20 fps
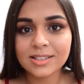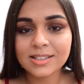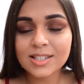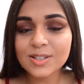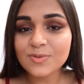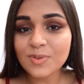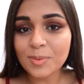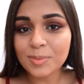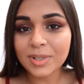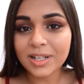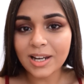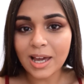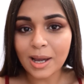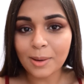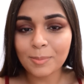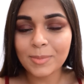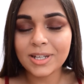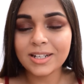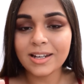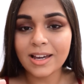This is from the
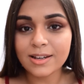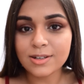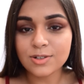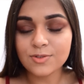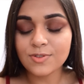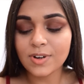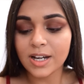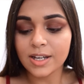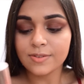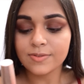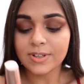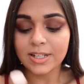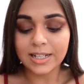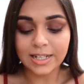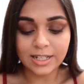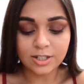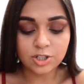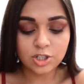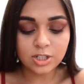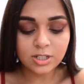Lakme 9 to 5
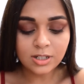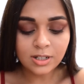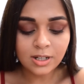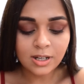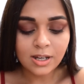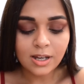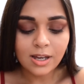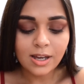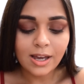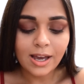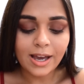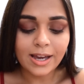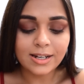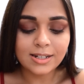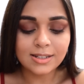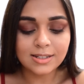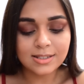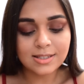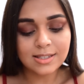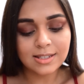collection, and
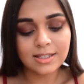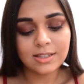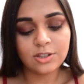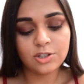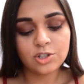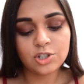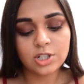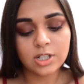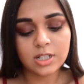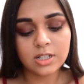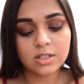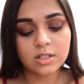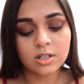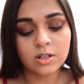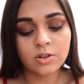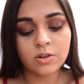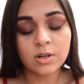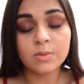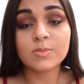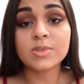it's in the shade
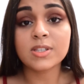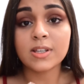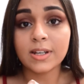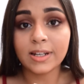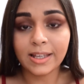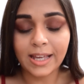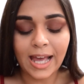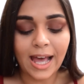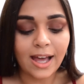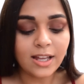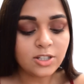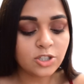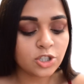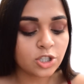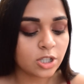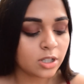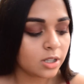Crimson Catch.